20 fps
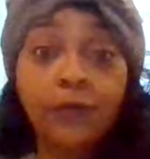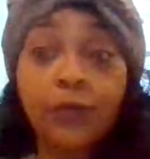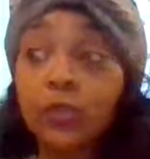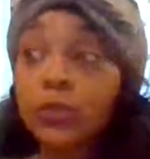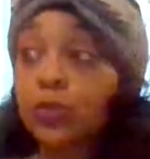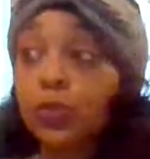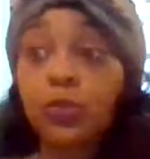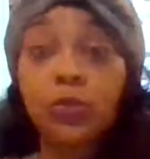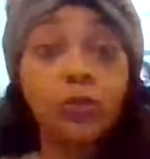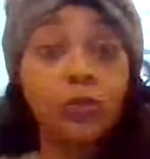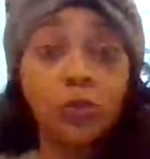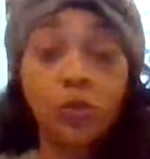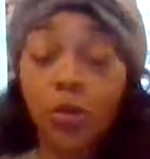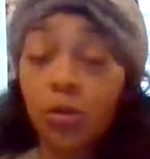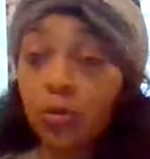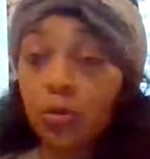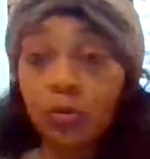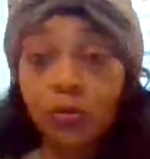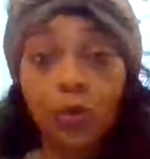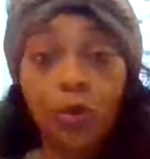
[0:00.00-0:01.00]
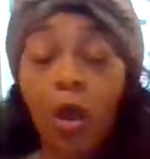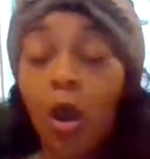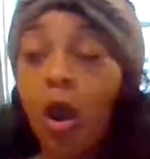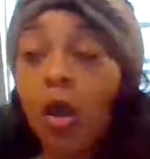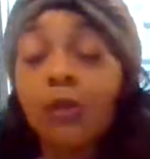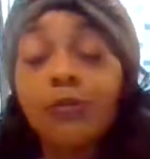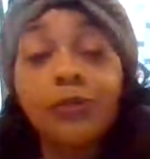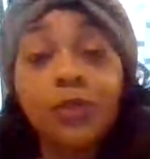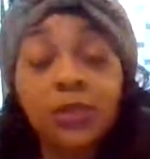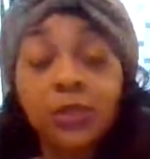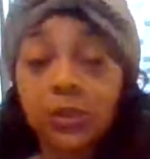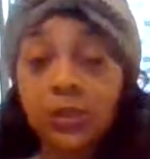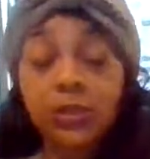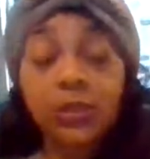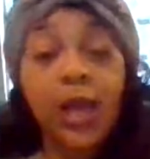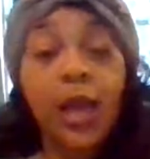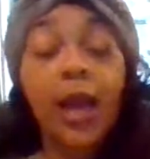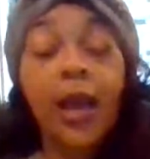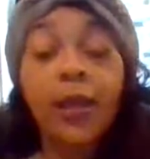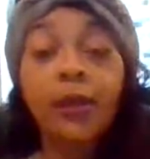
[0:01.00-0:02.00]
of us, we, you know, all of us don't
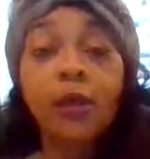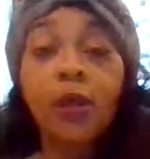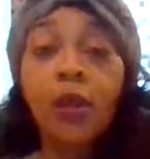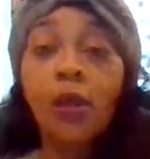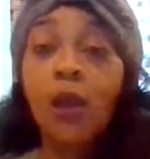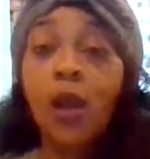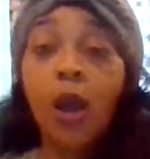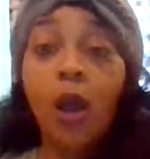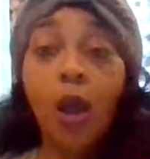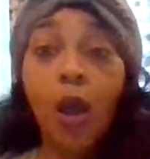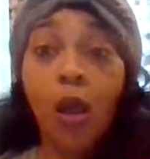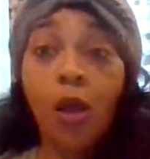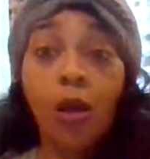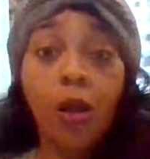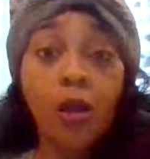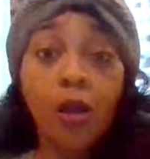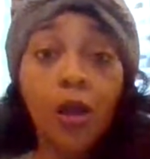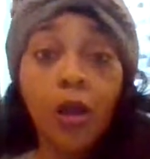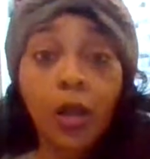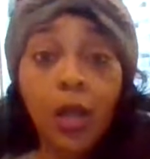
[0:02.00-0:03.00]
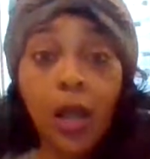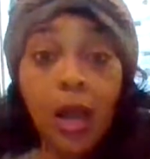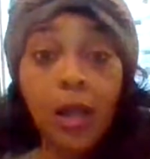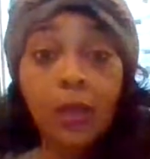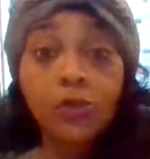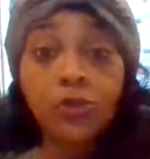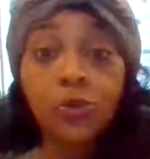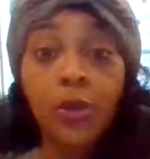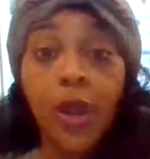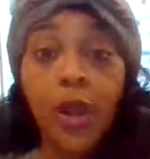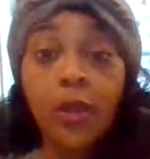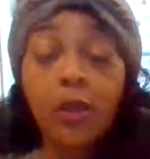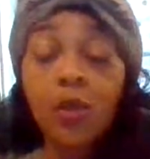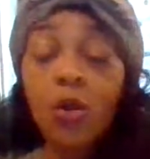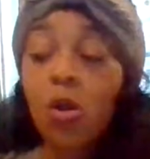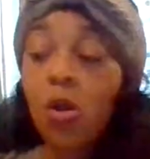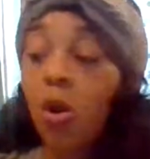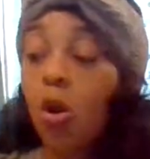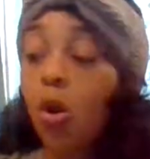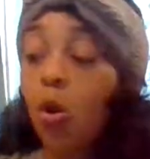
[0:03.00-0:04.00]
sign a, a, a contract
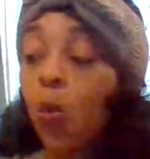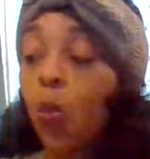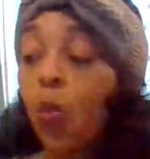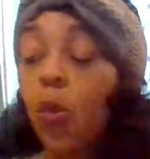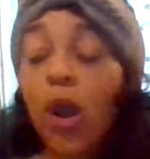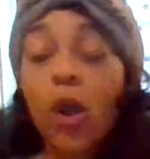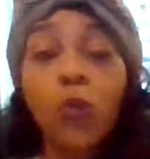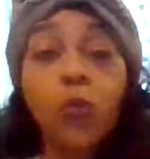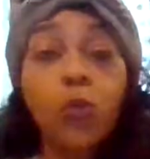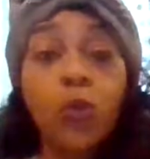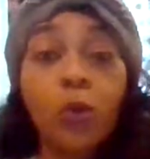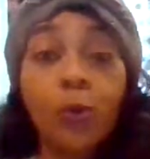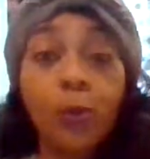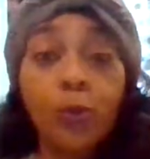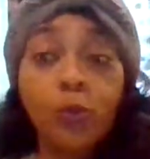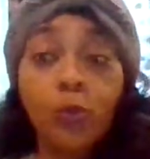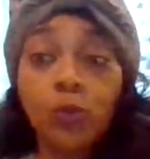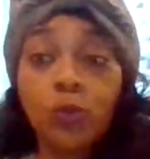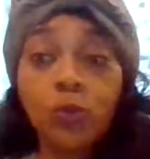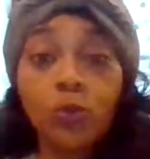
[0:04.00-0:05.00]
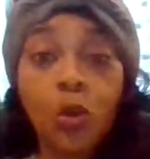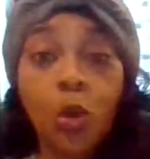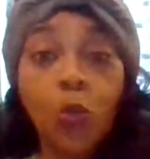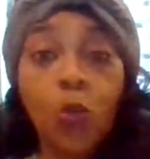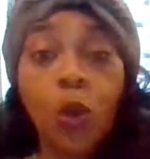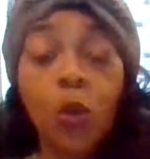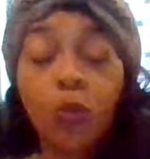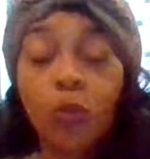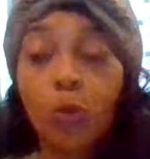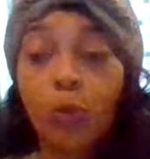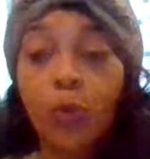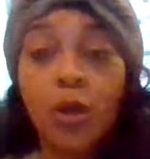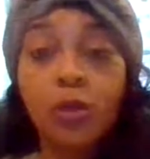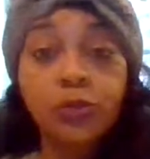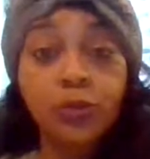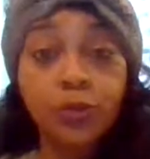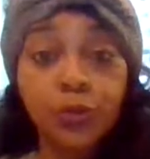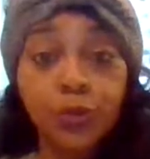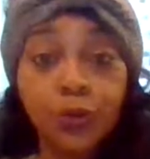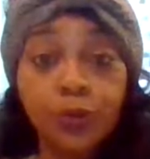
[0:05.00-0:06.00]
on what we're, you know, what we're
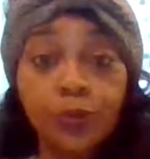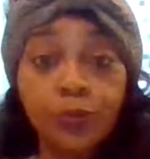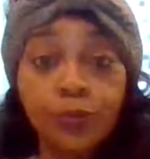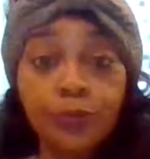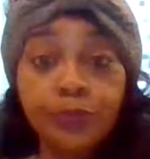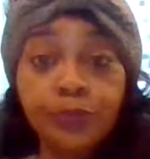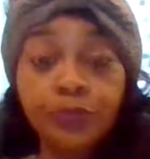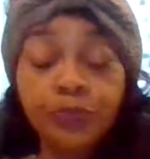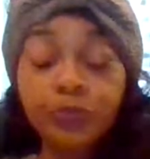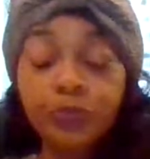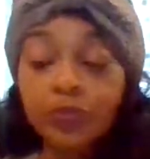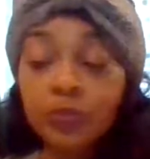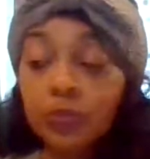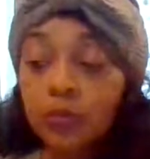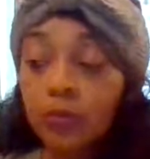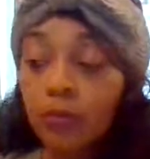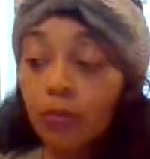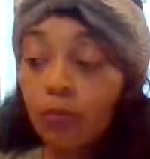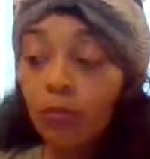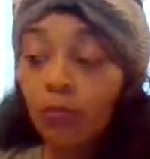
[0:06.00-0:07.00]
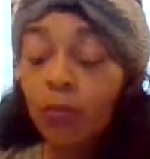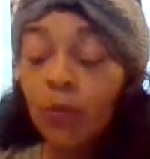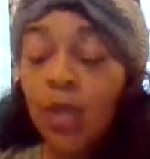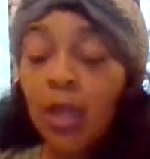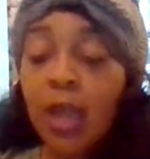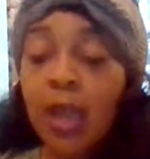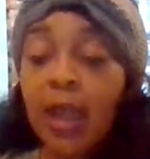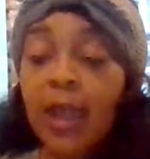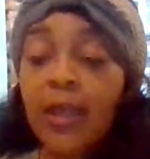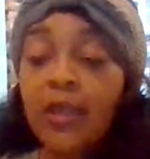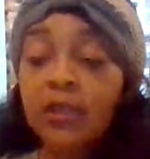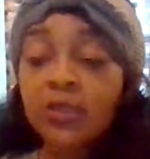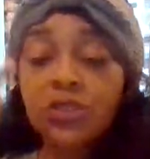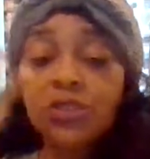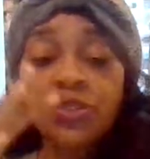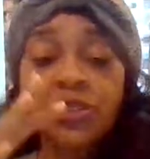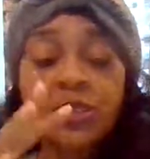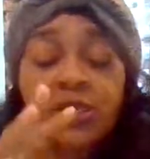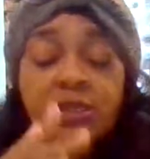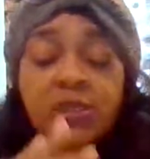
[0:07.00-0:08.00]
supposed to do. And
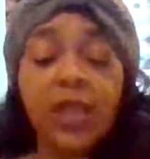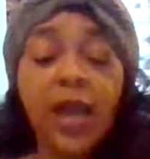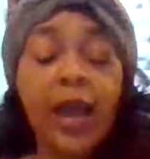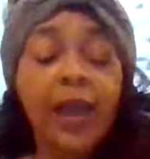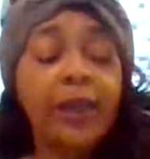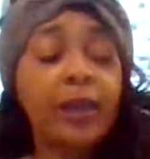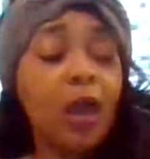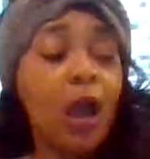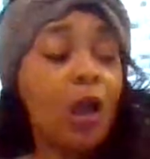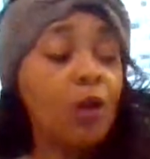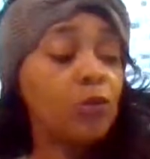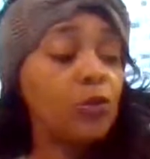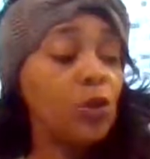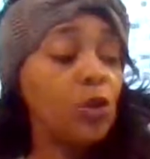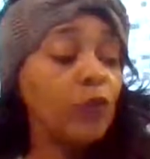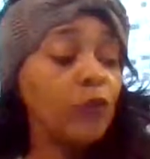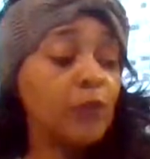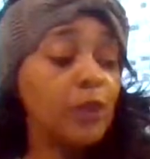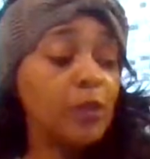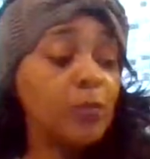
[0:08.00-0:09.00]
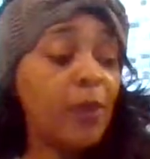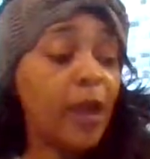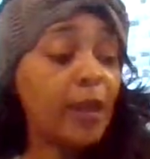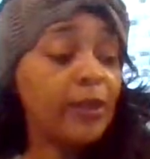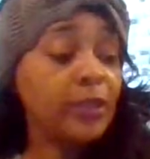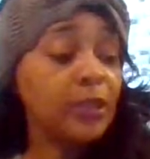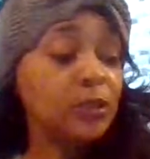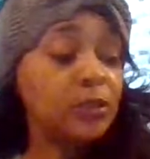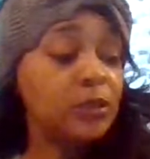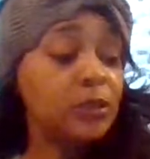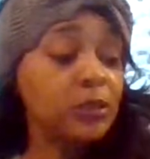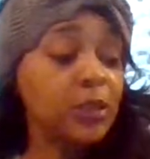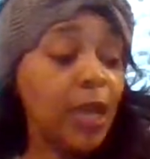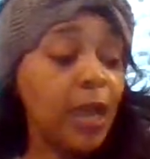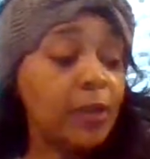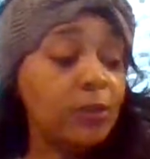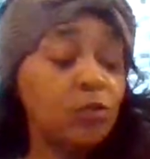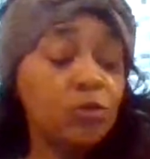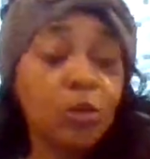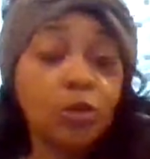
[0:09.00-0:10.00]
it's just like, I don't know if anybody else has
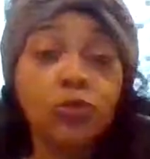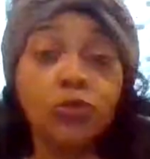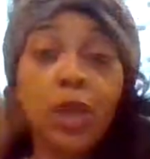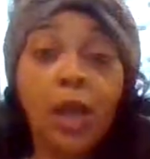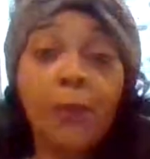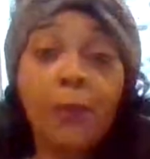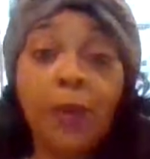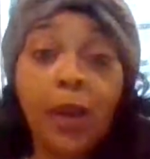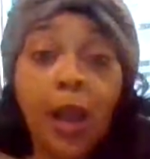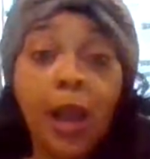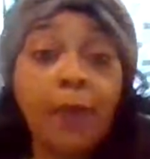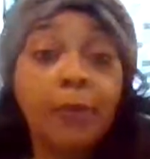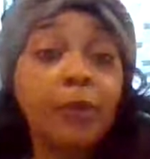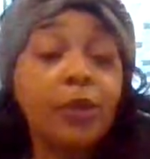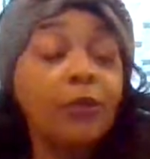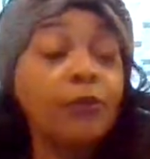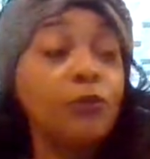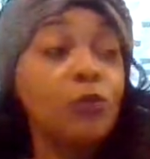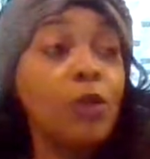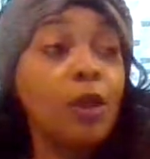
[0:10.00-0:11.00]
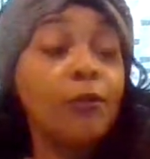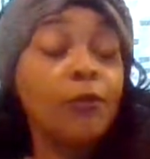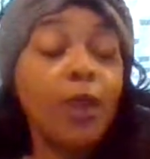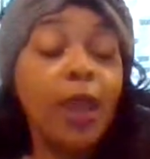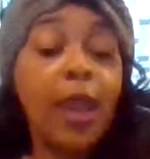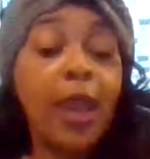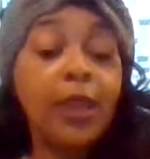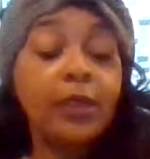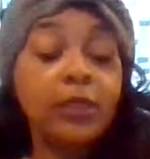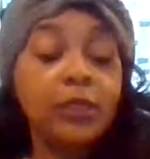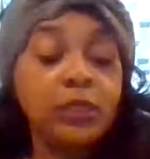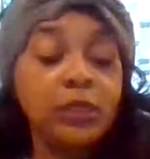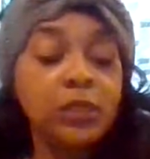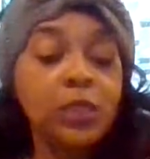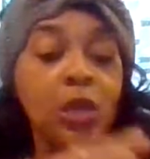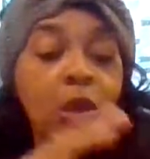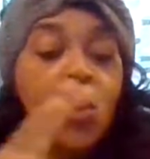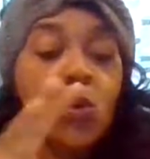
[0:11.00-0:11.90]
got, you know, drop a comment if you ever had this,